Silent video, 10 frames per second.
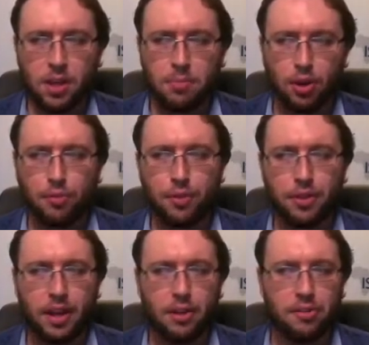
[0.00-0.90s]
But often
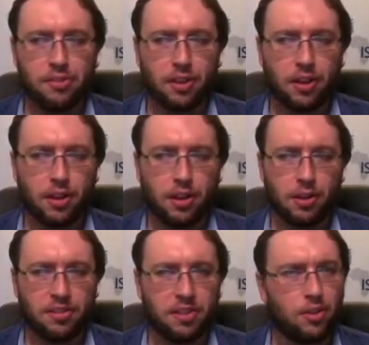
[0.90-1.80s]
those are,
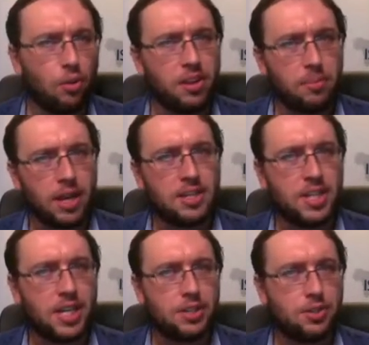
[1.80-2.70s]
like say, not within the
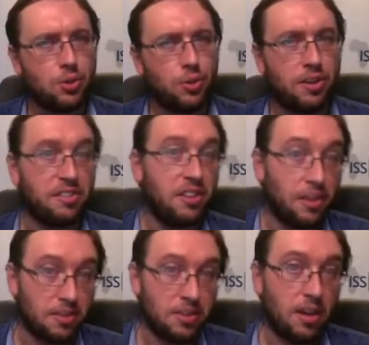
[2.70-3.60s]
mandate, or there's
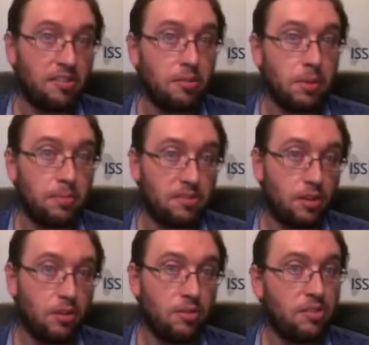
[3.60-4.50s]
another task to be
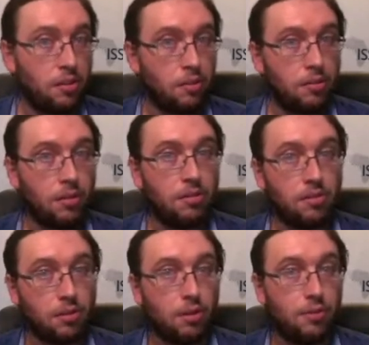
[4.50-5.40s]
pursued. So those
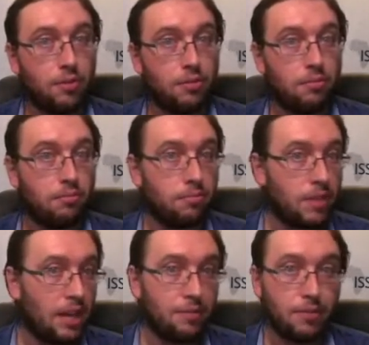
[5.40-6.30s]
are often
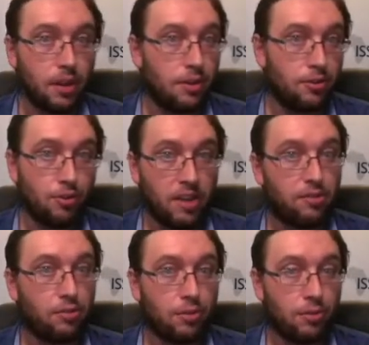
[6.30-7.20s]
left
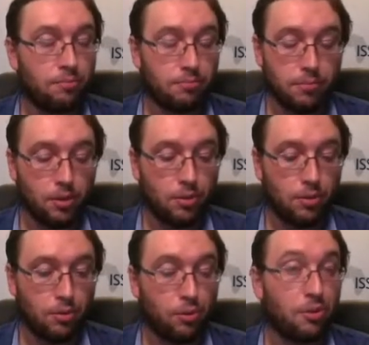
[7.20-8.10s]
unaddressed or
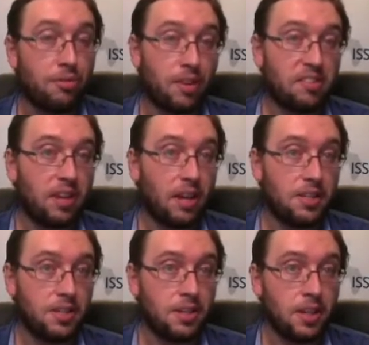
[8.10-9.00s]
not
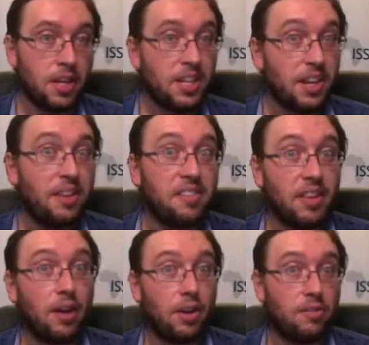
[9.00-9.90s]
investigated. Now, this
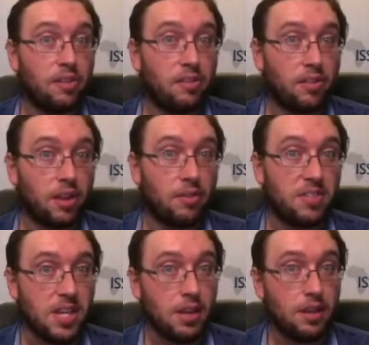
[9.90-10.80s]
now gives us the kind of
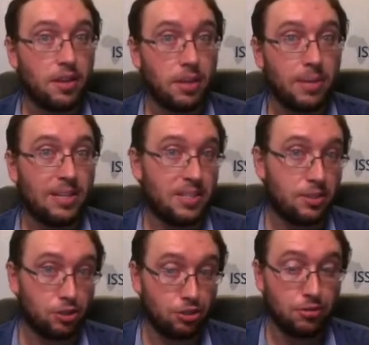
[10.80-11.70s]
teeth and the ability
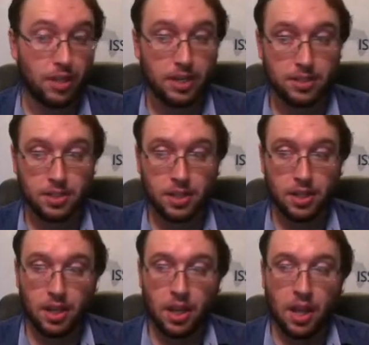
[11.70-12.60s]
to do that.
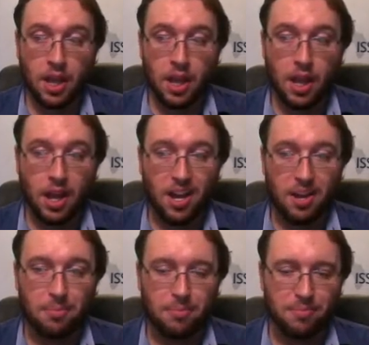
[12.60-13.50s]

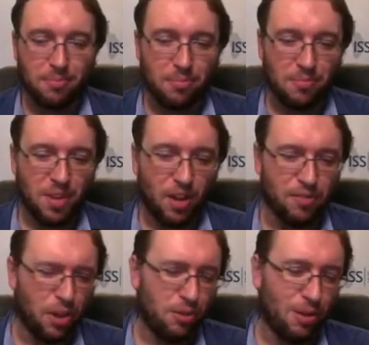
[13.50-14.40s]
Of
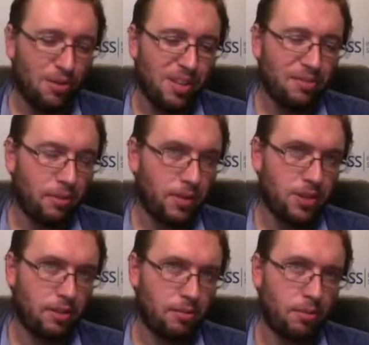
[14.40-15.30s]
note, though, these
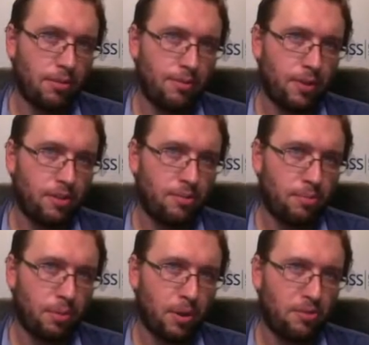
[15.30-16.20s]
revisions were first
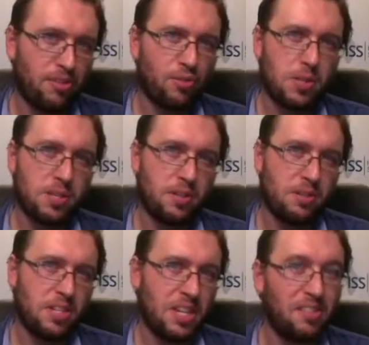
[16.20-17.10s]
proposed in
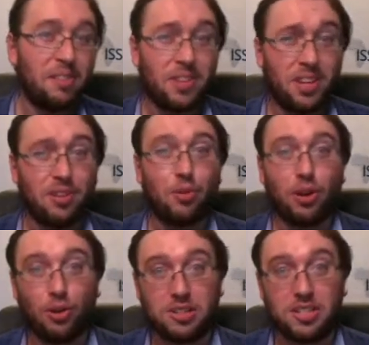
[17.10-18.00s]
2013, so they've taken quite
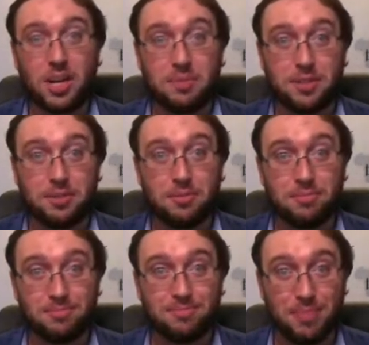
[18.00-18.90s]
a long time to
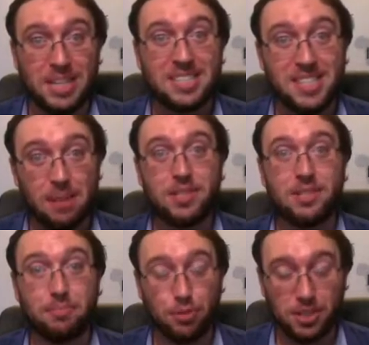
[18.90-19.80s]
be
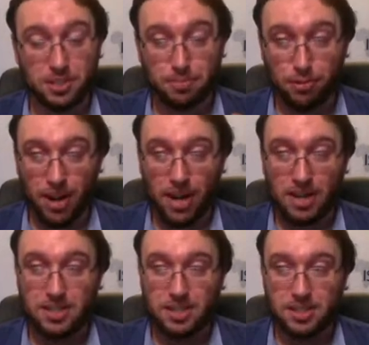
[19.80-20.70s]
accepted and put into
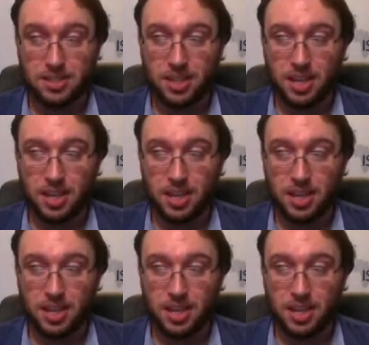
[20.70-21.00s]
practice.